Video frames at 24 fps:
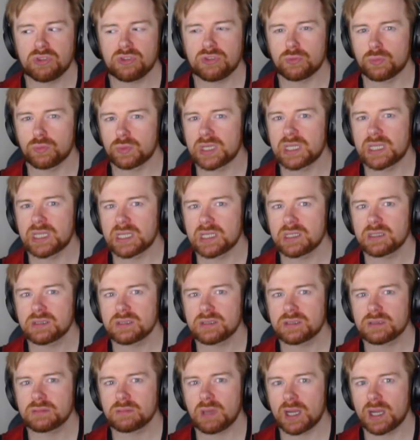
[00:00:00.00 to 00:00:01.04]
3
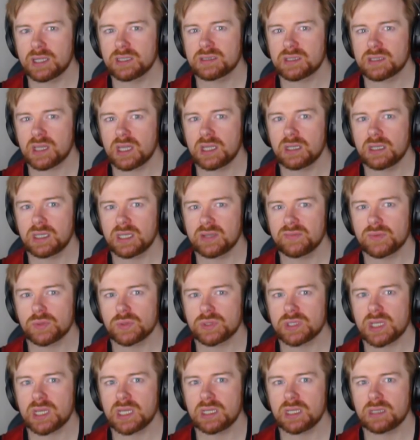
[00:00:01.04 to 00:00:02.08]
years, I'd say, give or
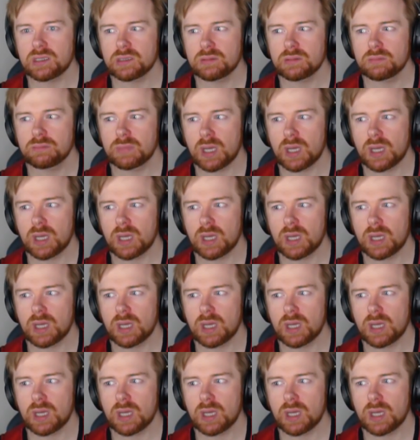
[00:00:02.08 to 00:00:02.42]
take.